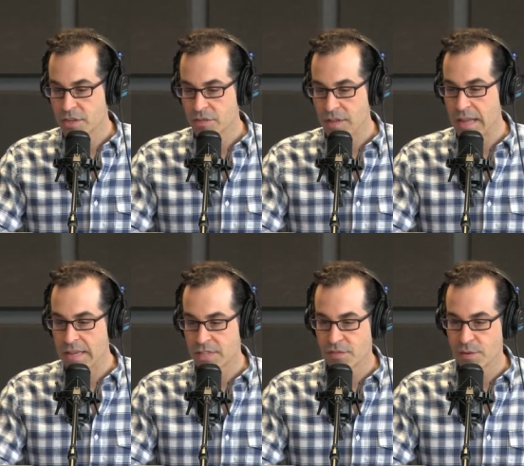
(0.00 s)
their
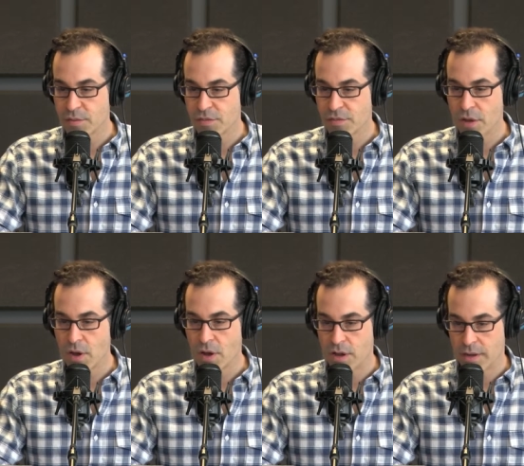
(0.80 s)
philosophy was
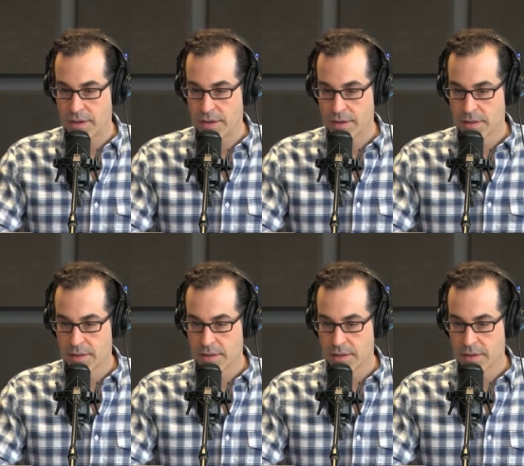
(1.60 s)
flawed.